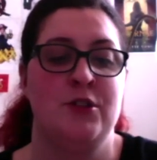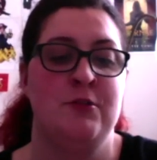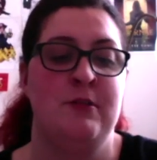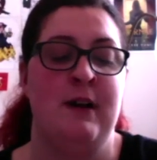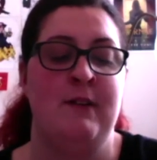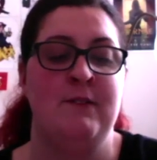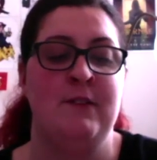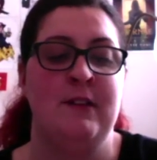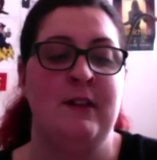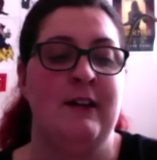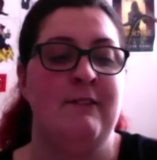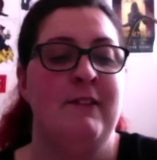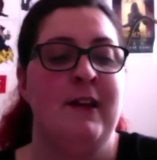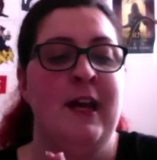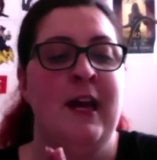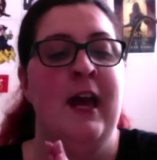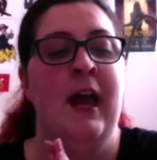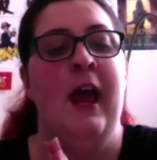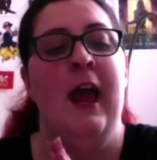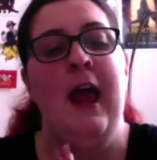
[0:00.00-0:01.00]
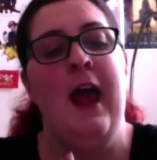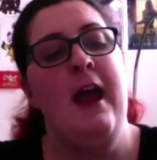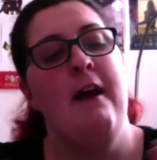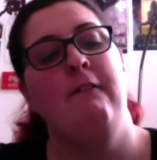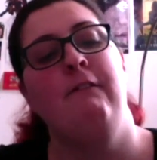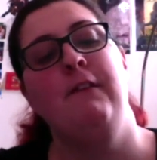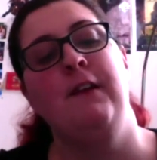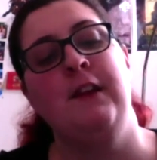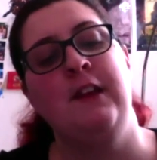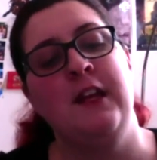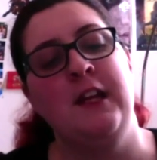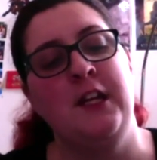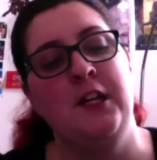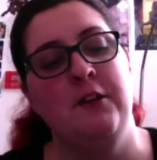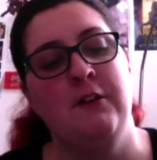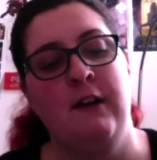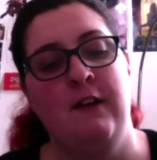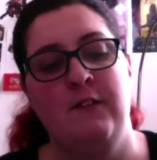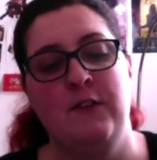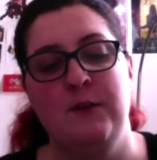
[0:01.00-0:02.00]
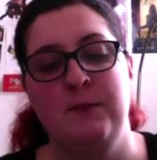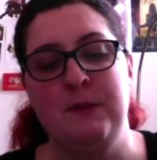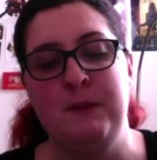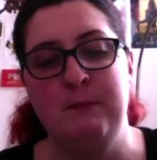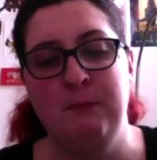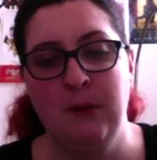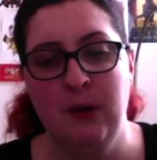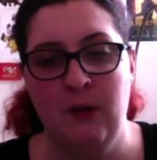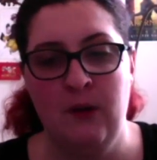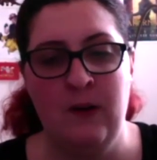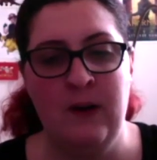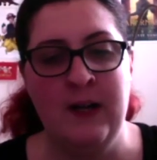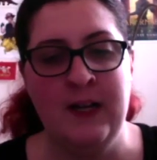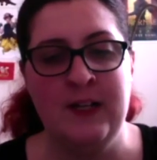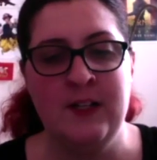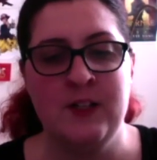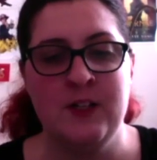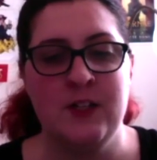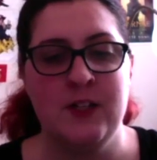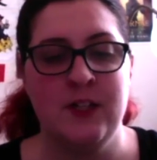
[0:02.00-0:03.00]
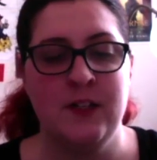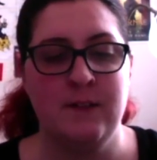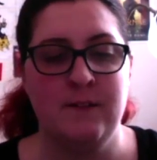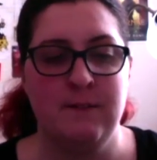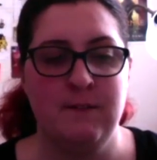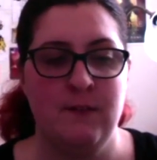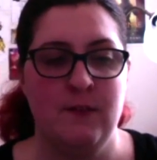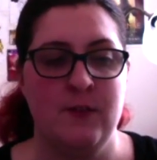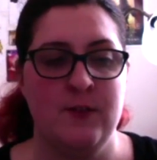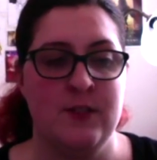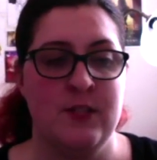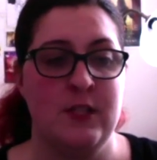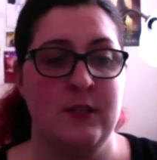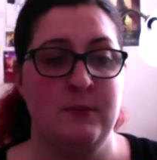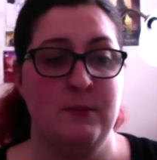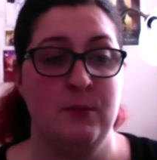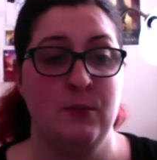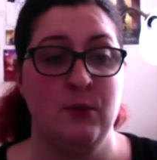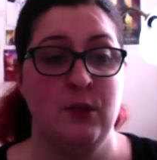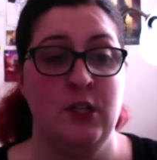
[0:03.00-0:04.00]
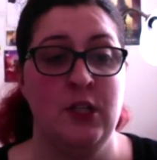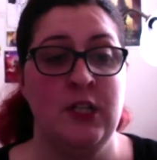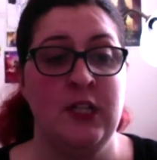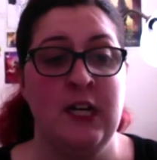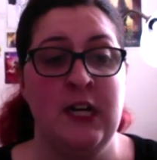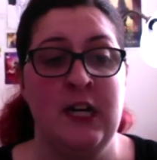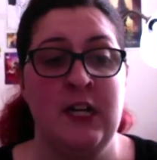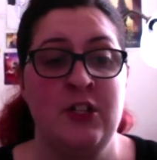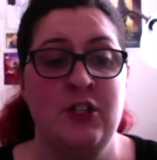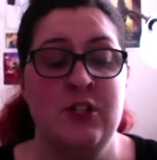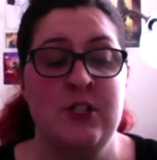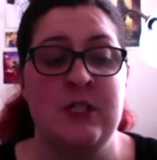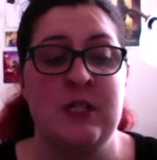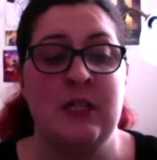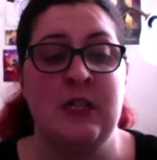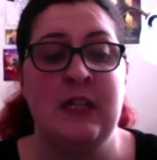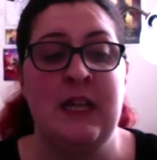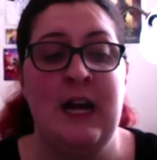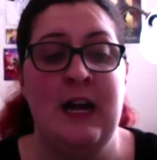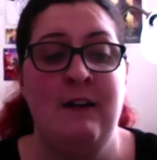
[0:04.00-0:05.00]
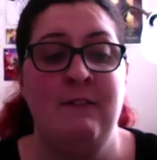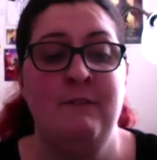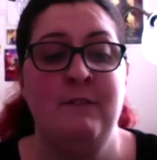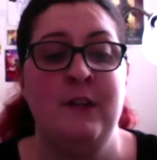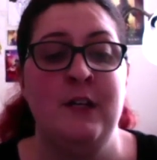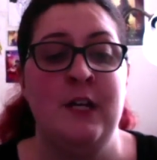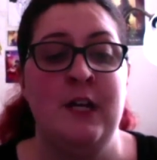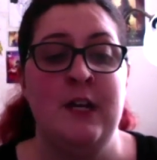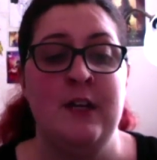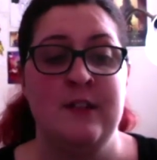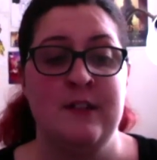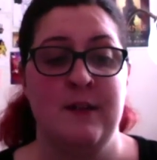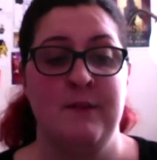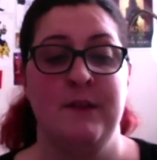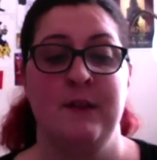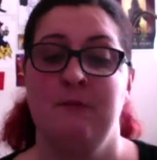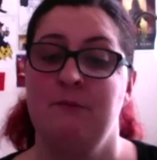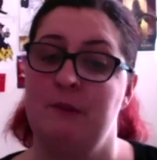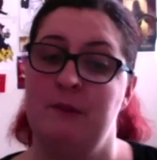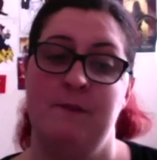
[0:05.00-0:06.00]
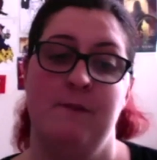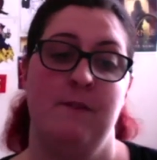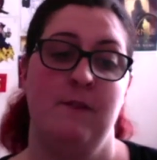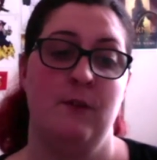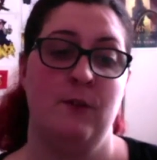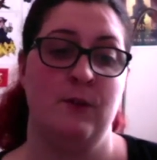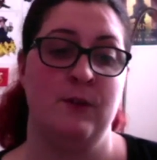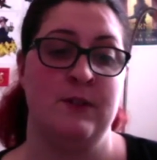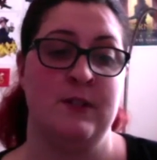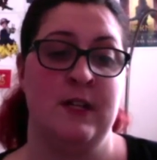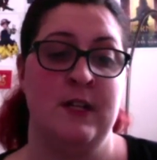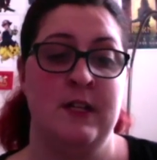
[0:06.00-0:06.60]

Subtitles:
You have to love everything. You have to be blind to the flaws of the book. You can't just love something with flaws.